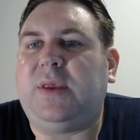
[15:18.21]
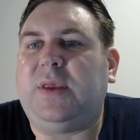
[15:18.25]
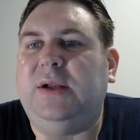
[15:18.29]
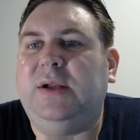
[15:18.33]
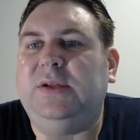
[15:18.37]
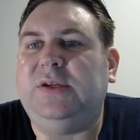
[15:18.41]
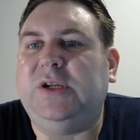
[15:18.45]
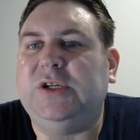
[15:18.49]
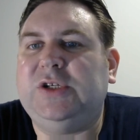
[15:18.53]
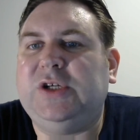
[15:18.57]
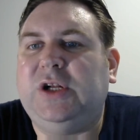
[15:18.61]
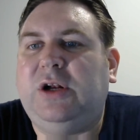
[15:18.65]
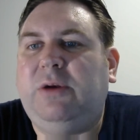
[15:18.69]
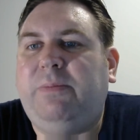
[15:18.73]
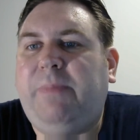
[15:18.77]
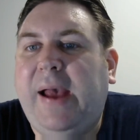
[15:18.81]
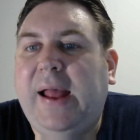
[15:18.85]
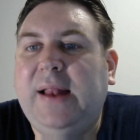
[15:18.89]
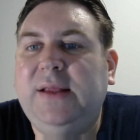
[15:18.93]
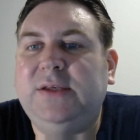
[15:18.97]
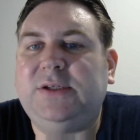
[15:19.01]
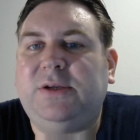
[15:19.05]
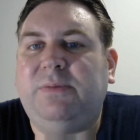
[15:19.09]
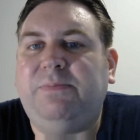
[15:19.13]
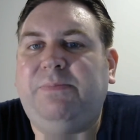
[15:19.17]
Digital
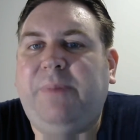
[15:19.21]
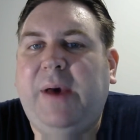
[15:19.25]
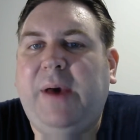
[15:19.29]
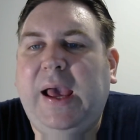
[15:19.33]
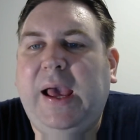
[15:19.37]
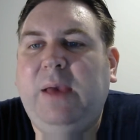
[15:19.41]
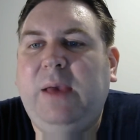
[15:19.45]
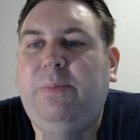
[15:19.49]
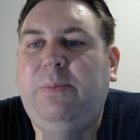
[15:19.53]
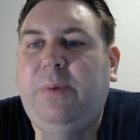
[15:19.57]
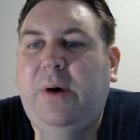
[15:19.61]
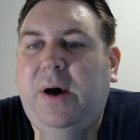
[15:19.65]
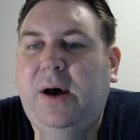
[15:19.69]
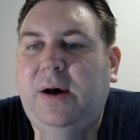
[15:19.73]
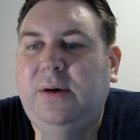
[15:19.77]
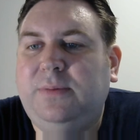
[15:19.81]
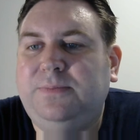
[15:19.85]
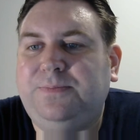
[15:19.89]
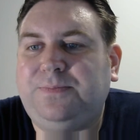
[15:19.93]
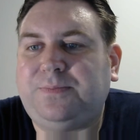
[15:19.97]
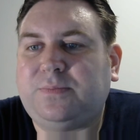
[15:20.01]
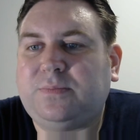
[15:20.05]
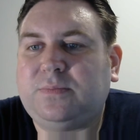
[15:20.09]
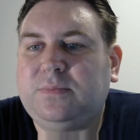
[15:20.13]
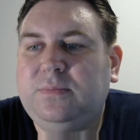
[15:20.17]
pens and paper,
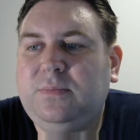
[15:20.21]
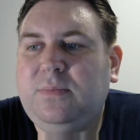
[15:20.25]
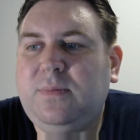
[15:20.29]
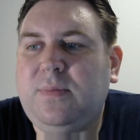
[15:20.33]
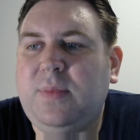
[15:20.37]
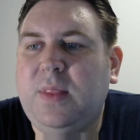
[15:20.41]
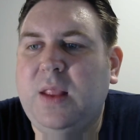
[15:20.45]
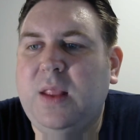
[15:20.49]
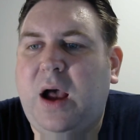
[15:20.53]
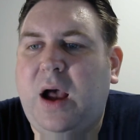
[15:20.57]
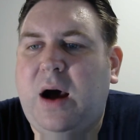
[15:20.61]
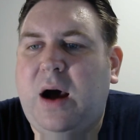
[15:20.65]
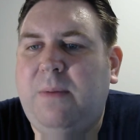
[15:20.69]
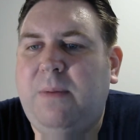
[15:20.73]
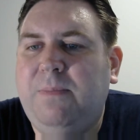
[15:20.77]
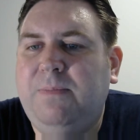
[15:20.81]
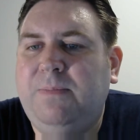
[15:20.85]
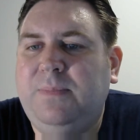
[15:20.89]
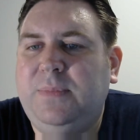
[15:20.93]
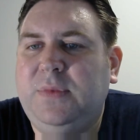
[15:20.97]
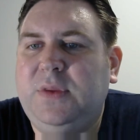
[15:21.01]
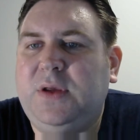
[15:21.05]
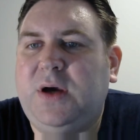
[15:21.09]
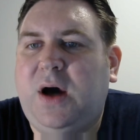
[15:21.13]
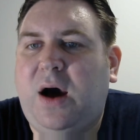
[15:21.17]

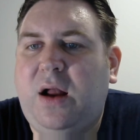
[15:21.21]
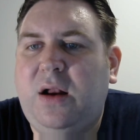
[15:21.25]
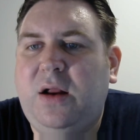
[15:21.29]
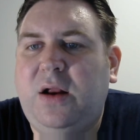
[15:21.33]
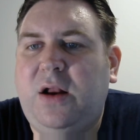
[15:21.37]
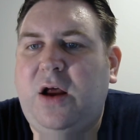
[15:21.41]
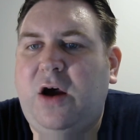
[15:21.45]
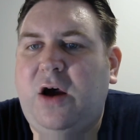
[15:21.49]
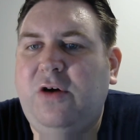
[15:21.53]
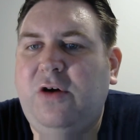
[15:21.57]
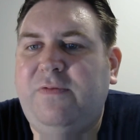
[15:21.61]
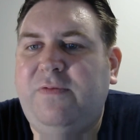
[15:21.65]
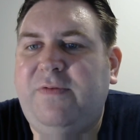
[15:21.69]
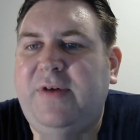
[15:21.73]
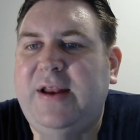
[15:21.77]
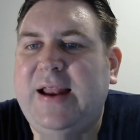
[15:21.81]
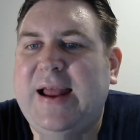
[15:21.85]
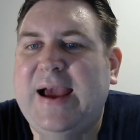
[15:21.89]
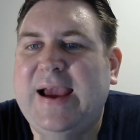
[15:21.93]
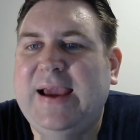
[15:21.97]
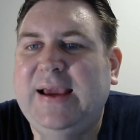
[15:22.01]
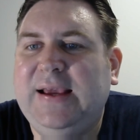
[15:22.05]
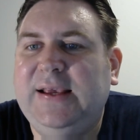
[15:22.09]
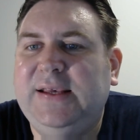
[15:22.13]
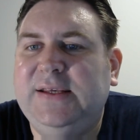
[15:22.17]
coloured
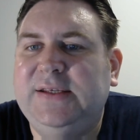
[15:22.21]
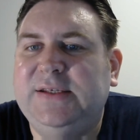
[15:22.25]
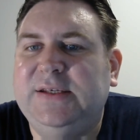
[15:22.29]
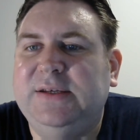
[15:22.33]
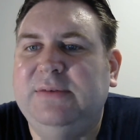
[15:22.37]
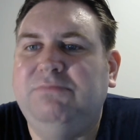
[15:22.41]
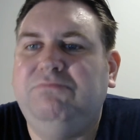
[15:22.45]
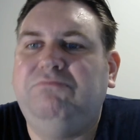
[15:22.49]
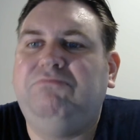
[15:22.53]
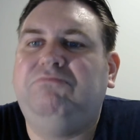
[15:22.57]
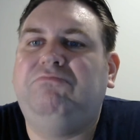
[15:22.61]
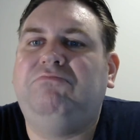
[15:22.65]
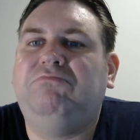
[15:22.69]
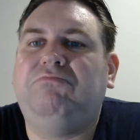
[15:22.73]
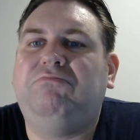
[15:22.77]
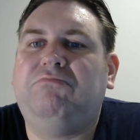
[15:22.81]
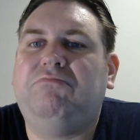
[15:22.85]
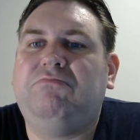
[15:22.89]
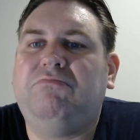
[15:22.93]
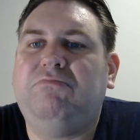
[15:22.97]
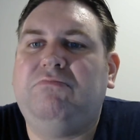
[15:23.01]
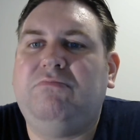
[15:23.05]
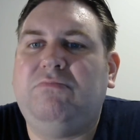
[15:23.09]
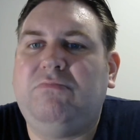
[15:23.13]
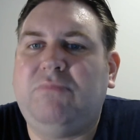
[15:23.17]
overlays,
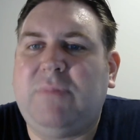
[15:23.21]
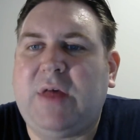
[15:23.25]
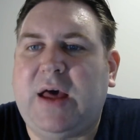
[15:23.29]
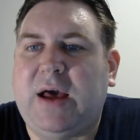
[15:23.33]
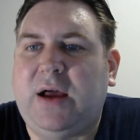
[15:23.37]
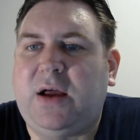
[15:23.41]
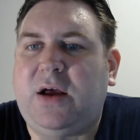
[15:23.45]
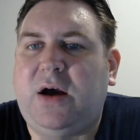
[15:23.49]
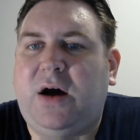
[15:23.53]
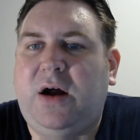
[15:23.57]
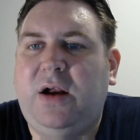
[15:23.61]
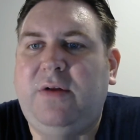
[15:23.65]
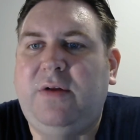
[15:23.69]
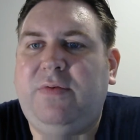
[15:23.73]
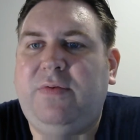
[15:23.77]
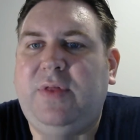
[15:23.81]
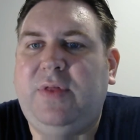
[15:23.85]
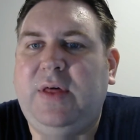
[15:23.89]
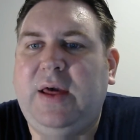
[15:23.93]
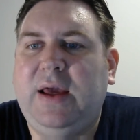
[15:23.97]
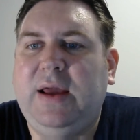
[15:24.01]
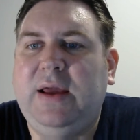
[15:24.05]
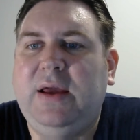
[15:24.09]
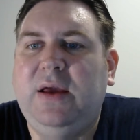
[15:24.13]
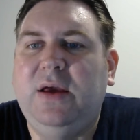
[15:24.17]
that kind of
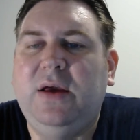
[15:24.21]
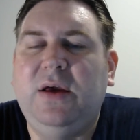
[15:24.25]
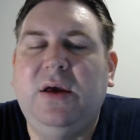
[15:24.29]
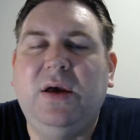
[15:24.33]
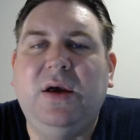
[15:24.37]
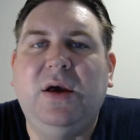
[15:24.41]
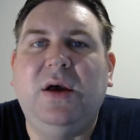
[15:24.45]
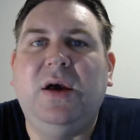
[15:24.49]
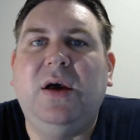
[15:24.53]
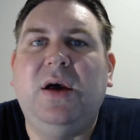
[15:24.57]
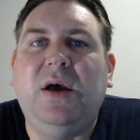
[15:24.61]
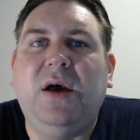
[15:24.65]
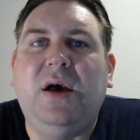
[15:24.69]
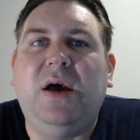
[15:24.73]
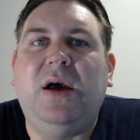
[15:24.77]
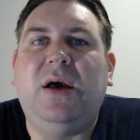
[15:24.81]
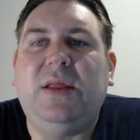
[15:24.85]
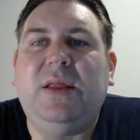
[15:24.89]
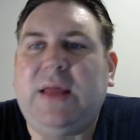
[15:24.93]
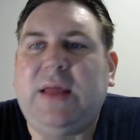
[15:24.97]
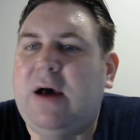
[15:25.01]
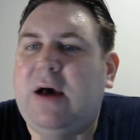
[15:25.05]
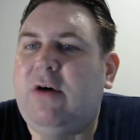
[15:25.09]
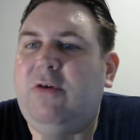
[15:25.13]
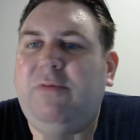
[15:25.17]
thing.
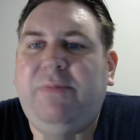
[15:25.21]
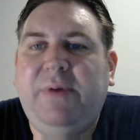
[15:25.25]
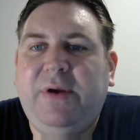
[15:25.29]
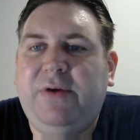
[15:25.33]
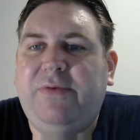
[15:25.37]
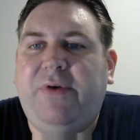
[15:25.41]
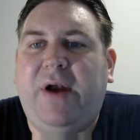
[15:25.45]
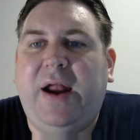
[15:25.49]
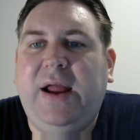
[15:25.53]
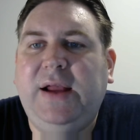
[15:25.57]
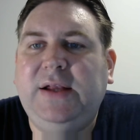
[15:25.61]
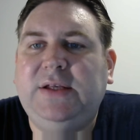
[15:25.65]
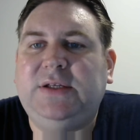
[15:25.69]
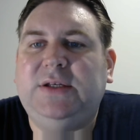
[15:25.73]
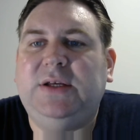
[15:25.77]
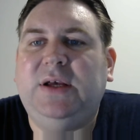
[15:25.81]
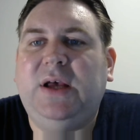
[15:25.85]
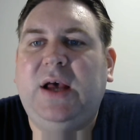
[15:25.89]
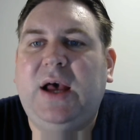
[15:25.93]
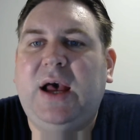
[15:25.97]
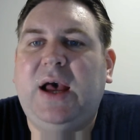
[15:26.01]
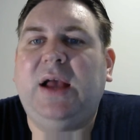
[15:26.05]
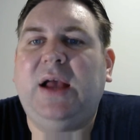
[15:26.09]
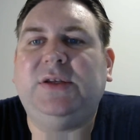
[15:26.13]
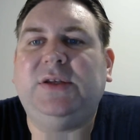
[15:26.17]
That would be great.
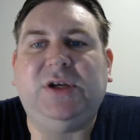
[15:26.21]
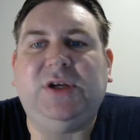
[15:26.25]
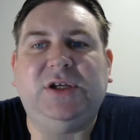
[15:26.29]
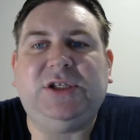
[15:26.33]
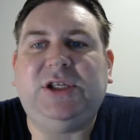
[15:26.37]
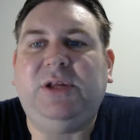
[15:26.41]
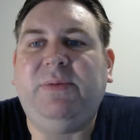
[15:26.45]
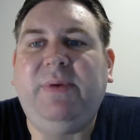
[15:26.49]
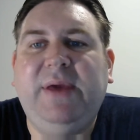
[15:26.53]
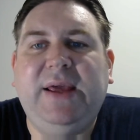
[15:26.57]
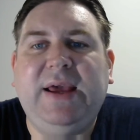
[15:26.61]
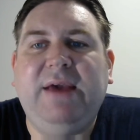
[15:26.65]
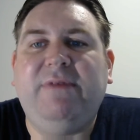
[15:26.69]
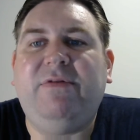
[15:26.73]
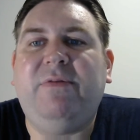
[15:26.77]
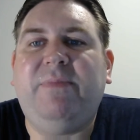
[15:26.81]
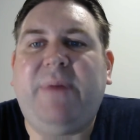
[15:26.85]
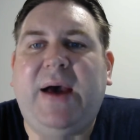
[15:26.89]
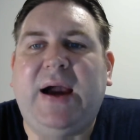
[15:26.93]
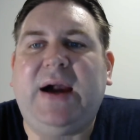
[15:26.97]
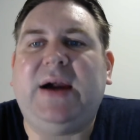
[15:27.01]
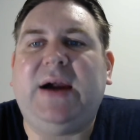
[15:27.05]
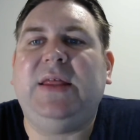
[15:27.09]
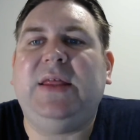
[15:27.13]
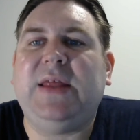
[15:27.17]
Just to be given
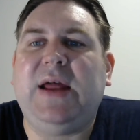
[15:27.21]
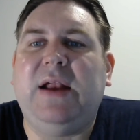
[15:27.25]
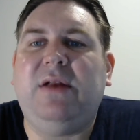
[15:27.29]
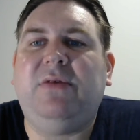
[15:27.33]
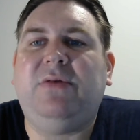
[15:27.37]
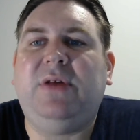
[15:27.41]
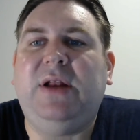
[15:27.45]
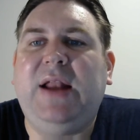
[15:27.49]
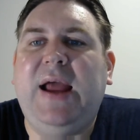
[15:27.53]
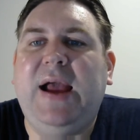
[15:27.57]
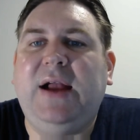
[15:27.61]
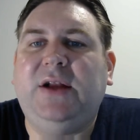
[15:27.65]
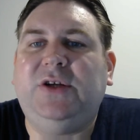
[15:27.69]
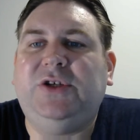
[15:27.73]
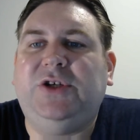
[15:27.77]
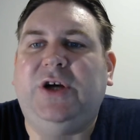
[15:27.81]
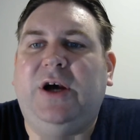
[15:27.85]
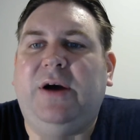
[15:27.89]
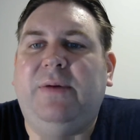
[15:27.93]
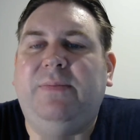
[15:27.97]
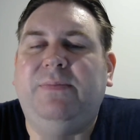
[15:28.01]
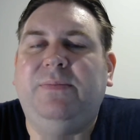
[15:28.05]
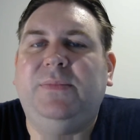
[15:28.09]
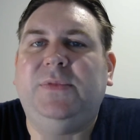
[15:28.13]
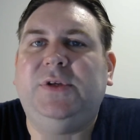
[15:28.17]
back at the end of the
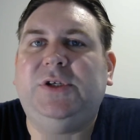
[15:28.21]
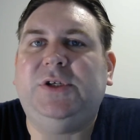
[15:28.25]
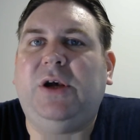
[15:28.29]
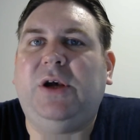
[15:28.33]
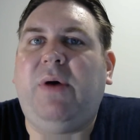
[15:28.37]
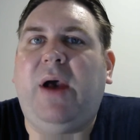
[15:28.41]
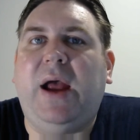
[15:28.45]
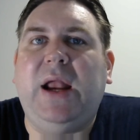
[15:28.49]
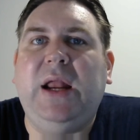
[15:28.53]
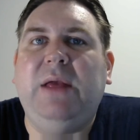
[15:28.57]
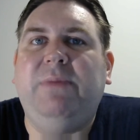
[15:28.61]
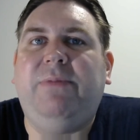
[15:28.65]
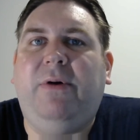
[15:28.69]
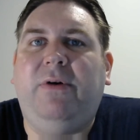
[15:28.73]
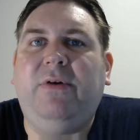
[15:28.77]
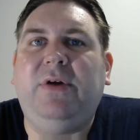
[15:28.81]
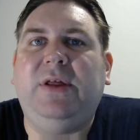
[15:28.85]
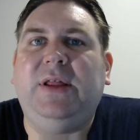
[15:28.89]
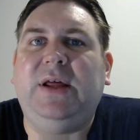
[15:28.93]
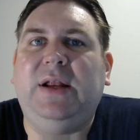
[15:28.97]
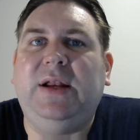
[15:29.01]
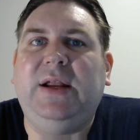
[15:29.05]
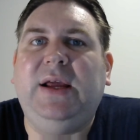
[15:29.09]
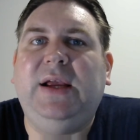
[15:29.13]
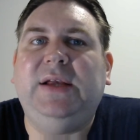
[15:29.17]
lecture. So anybody
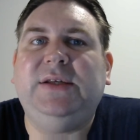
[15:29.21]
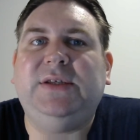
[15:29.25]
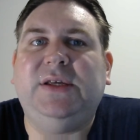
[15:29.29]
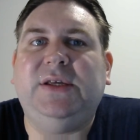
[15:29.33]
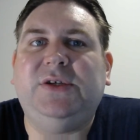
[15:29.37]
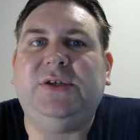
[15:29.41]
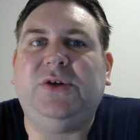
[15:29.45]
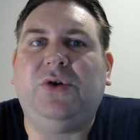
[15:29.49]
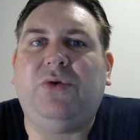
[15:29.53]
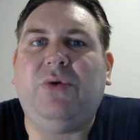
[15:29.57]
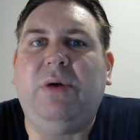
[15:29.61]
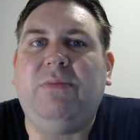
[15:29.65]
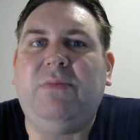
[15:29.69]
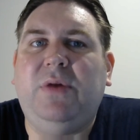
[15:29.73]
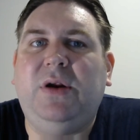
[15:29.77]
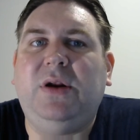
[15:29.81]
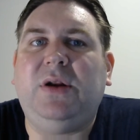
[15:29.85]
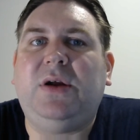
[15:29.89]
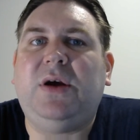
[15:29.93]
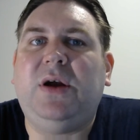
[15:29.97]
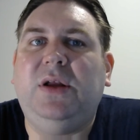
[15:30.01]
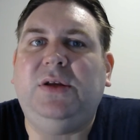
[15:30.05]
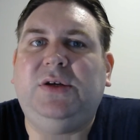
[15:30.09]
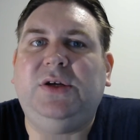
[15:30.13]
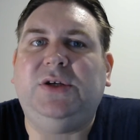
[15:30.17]
that needs this equipment
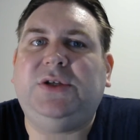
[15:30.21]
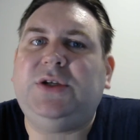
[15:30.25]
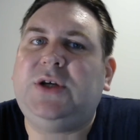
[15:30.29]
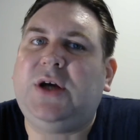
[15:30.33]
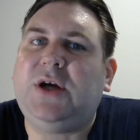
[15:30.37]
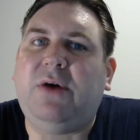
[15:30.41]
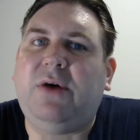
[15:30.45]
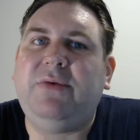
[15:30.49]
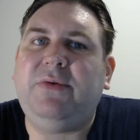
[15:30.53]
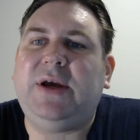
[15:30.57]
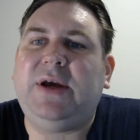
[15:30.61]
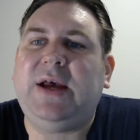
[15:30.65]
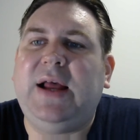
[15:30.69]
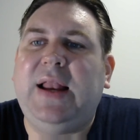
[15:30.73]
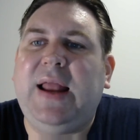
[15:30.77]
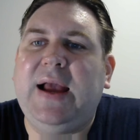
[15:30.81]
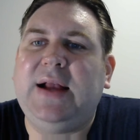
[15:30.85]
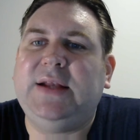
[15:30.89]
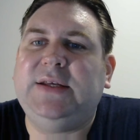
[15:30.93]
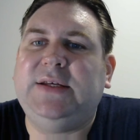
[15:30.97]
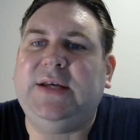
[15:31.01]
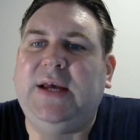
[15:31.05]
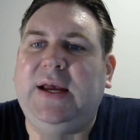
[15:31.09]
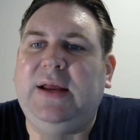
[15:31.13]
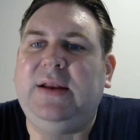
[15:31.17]
can just go and
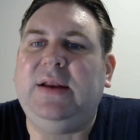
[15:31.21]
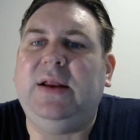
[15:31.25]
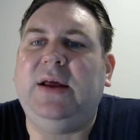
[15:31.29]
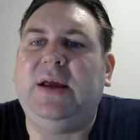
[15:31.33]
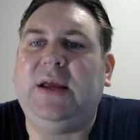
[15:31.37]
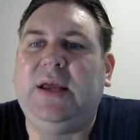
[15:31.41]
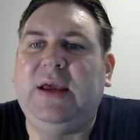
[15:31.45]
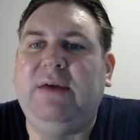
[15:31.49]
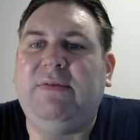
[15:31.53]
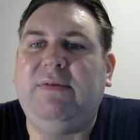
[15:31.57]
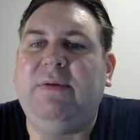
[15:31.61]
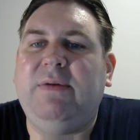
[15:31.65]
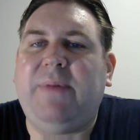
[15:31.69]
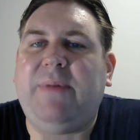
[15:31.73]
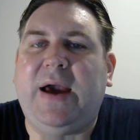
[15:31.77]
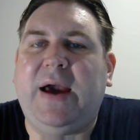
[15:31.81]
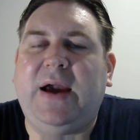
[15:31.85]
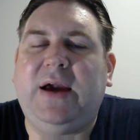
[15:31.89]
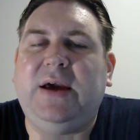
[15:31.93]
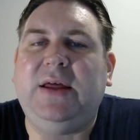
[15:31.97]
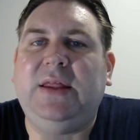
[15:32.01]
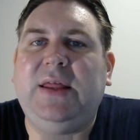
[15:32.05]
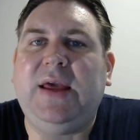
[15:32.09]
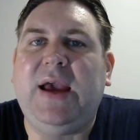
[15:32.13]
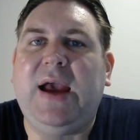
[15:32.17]
collect it and give it
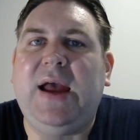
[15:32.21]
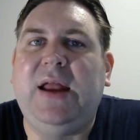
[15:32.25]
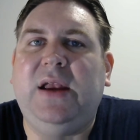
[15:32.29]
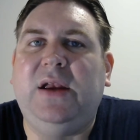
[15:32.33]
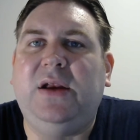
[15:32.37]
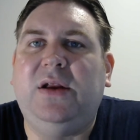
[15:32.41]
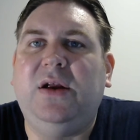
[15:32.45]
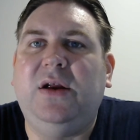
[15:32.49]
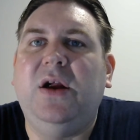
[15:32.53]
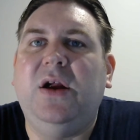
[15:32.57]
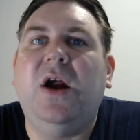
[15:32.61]
back at the end,